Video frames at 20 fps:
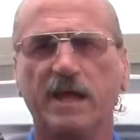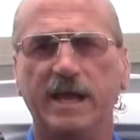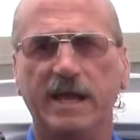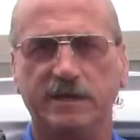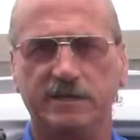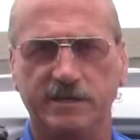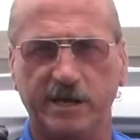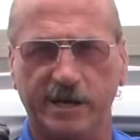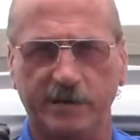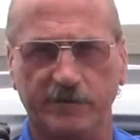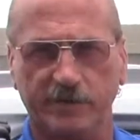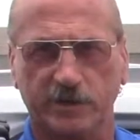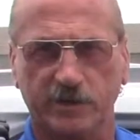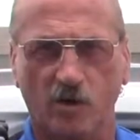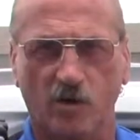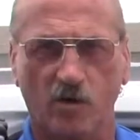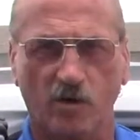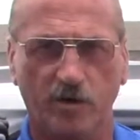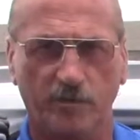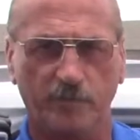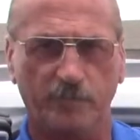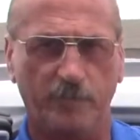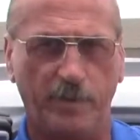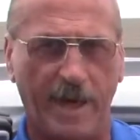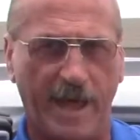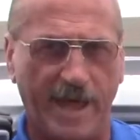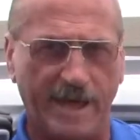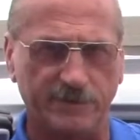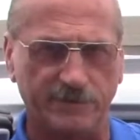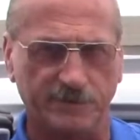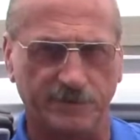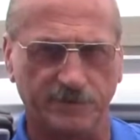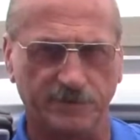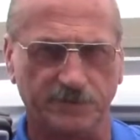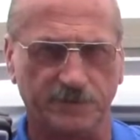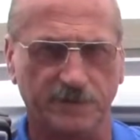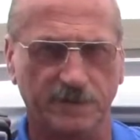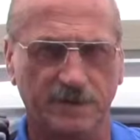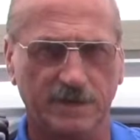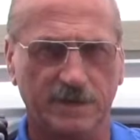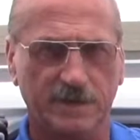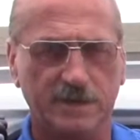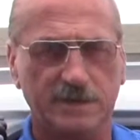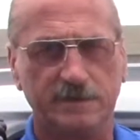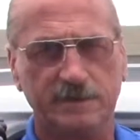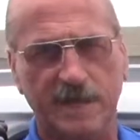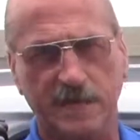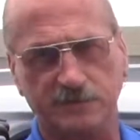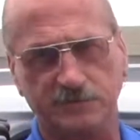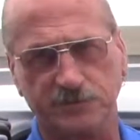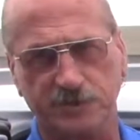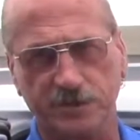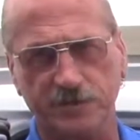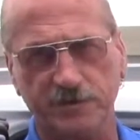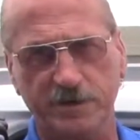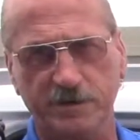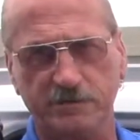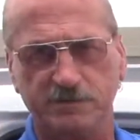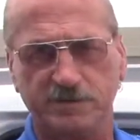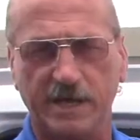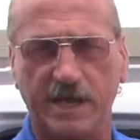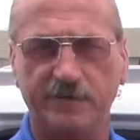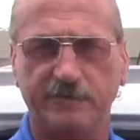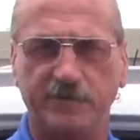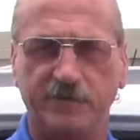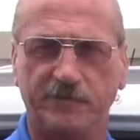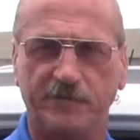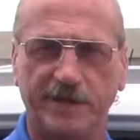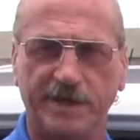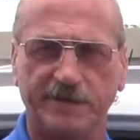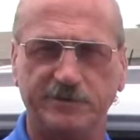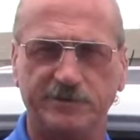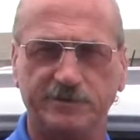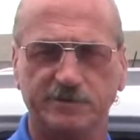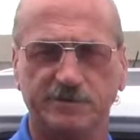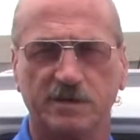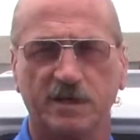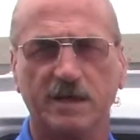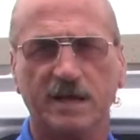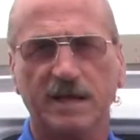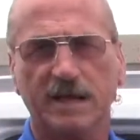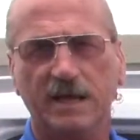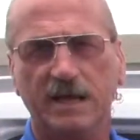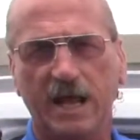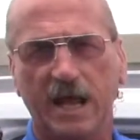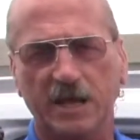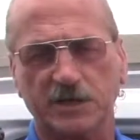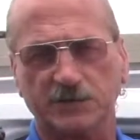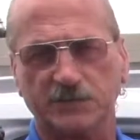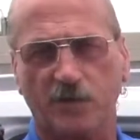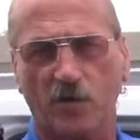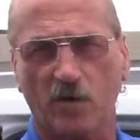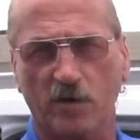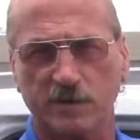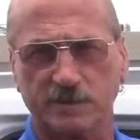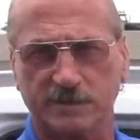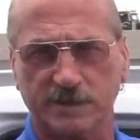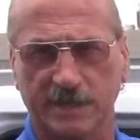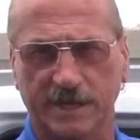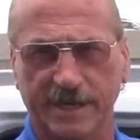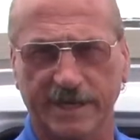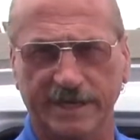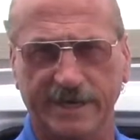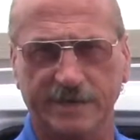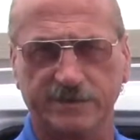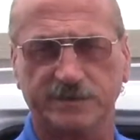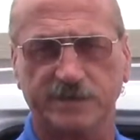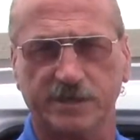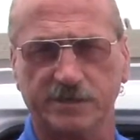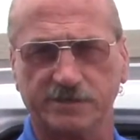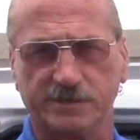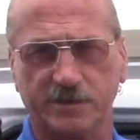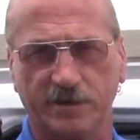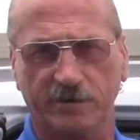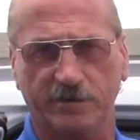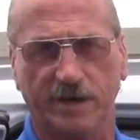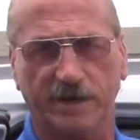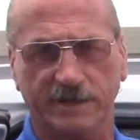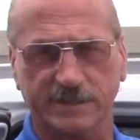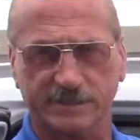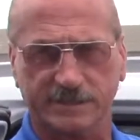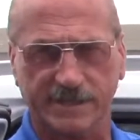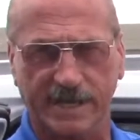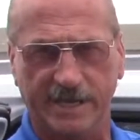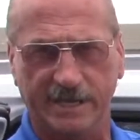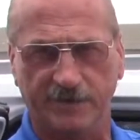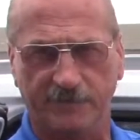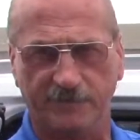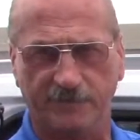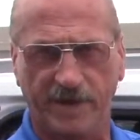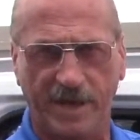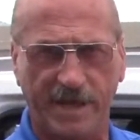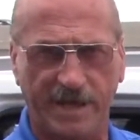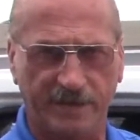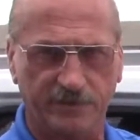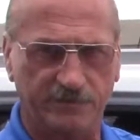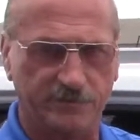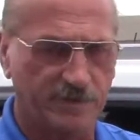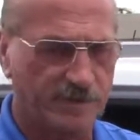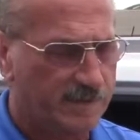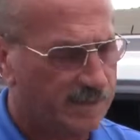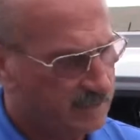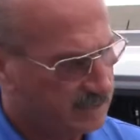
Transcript: until the car passes. There's two new safety features as far as the Hyundai is concerned on the Santa Fe's.